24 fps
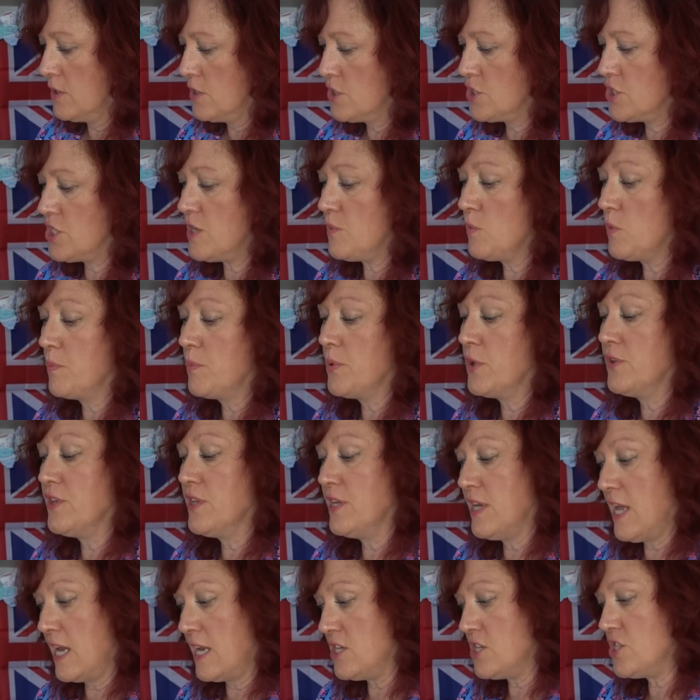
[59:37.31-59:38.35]
She will put
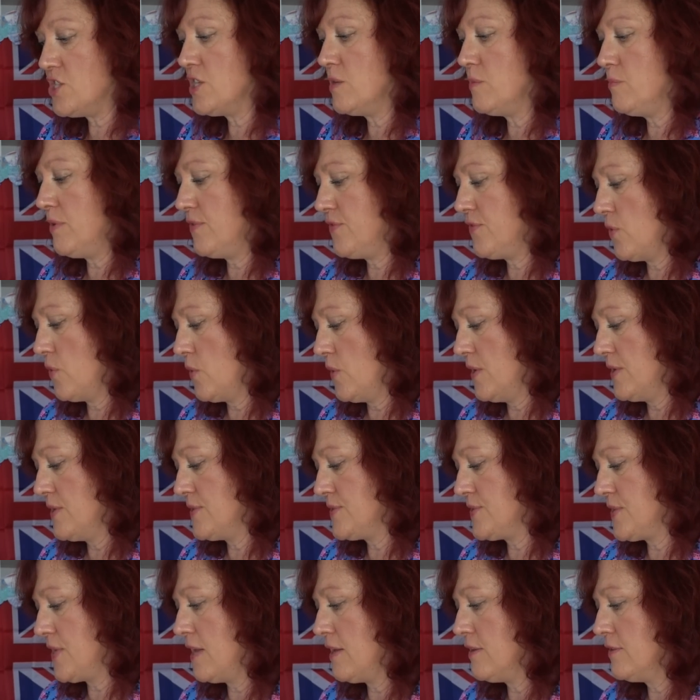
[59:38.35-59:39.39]
the nation before
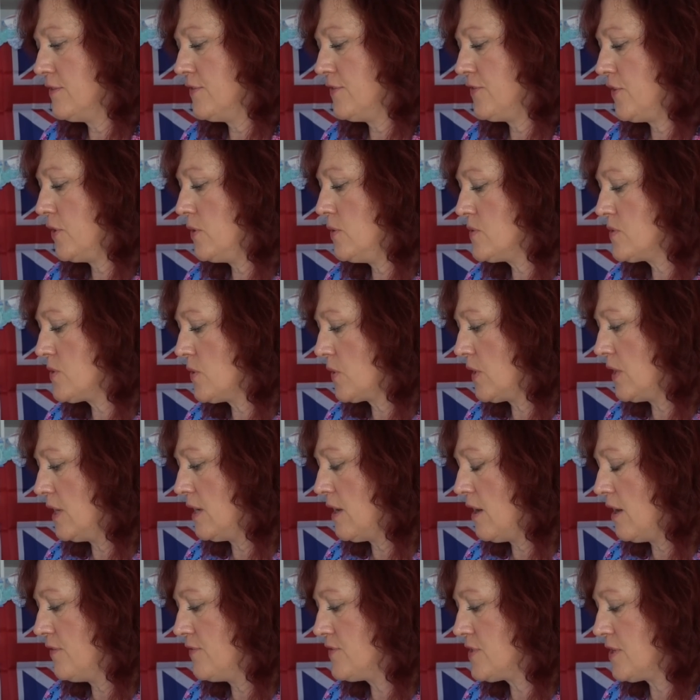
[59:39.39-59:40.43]
herself. Who's looking
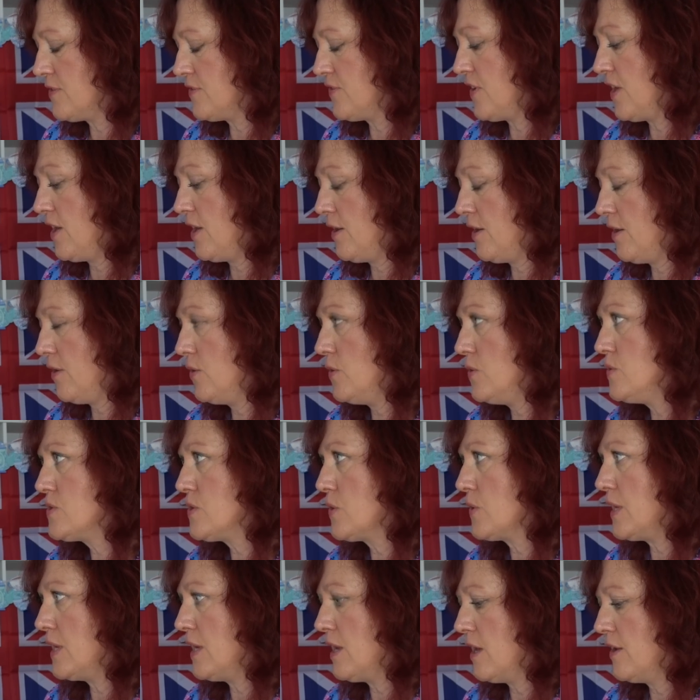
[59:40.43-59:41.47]
after
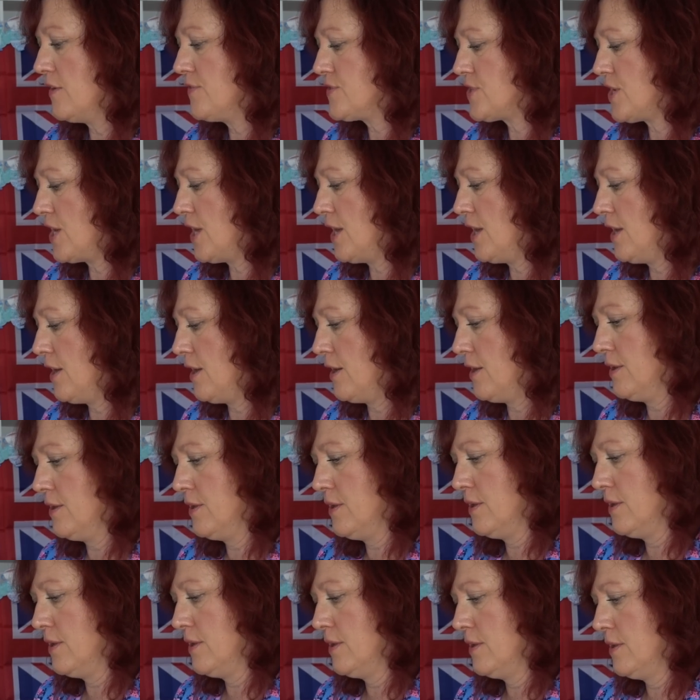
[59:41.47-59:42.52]
her?
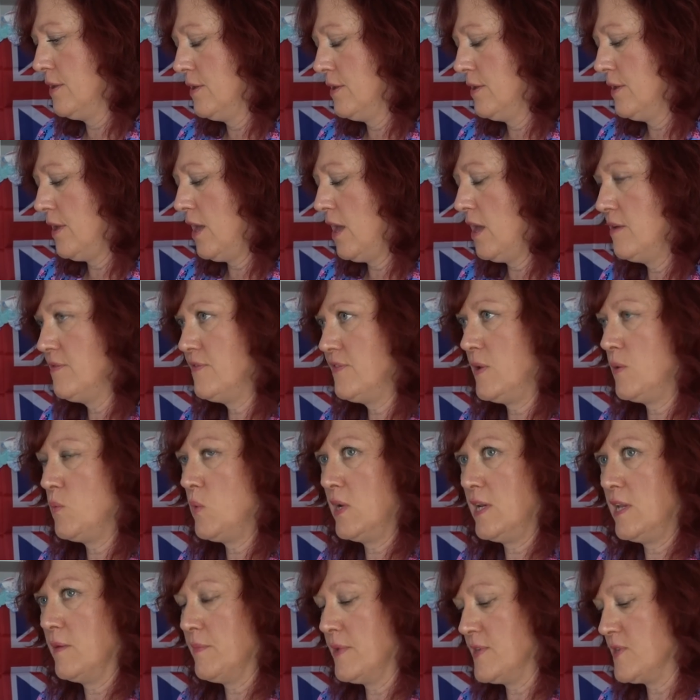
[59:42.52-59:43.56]
Hopefully
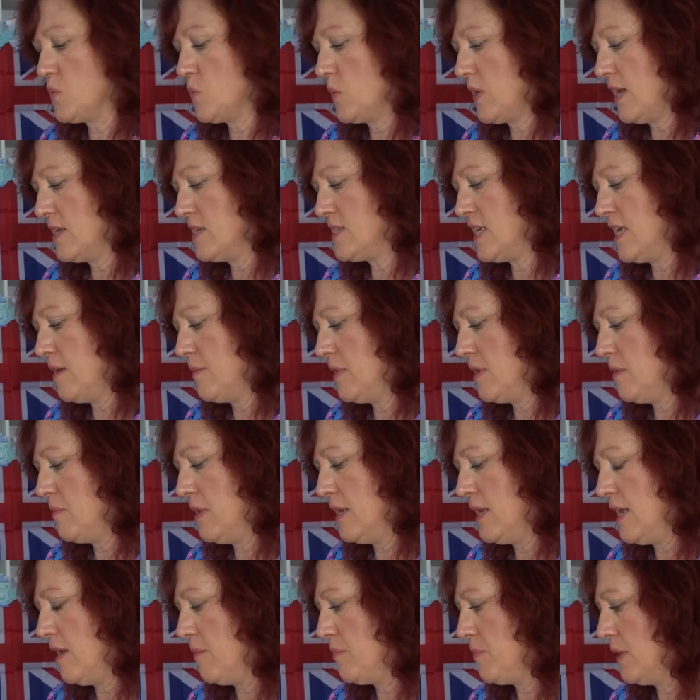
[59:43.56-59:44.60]
William is, we'll get to him in a
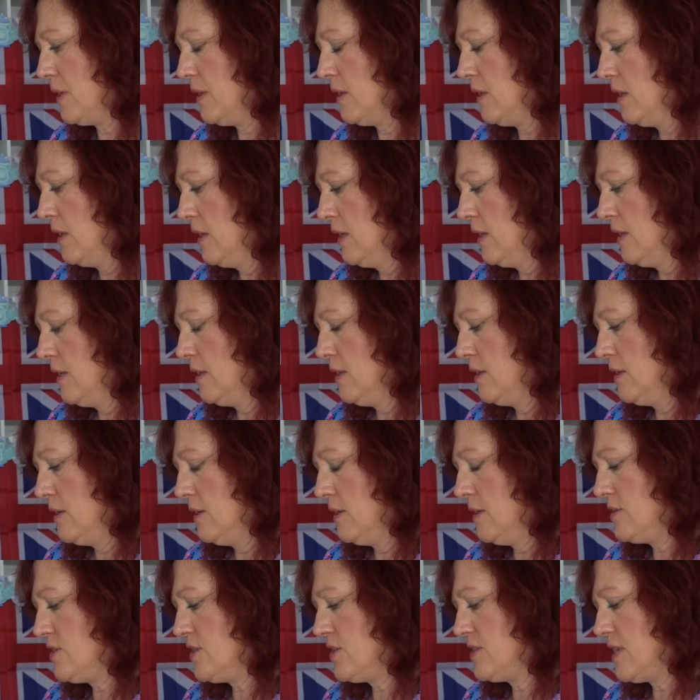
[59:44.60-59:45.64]
minute, but
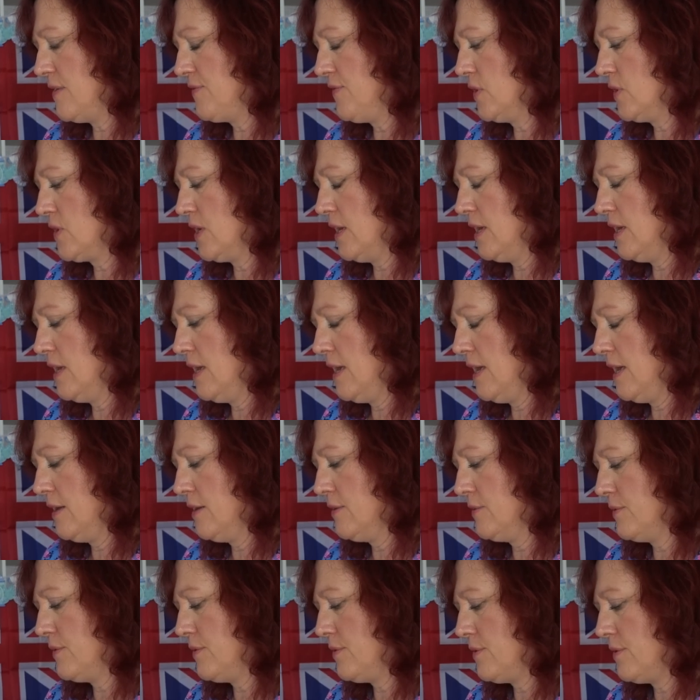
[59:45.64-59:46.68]
let's just have a look at her
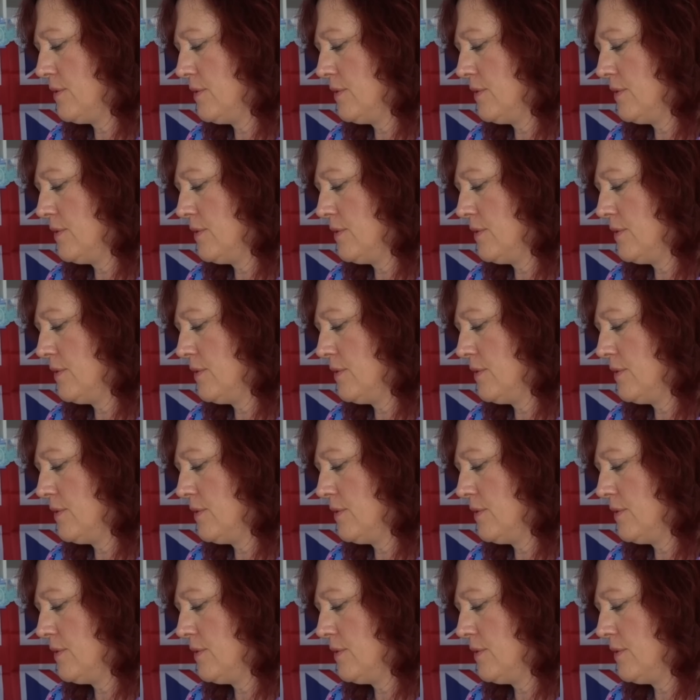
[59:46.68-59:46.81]
health.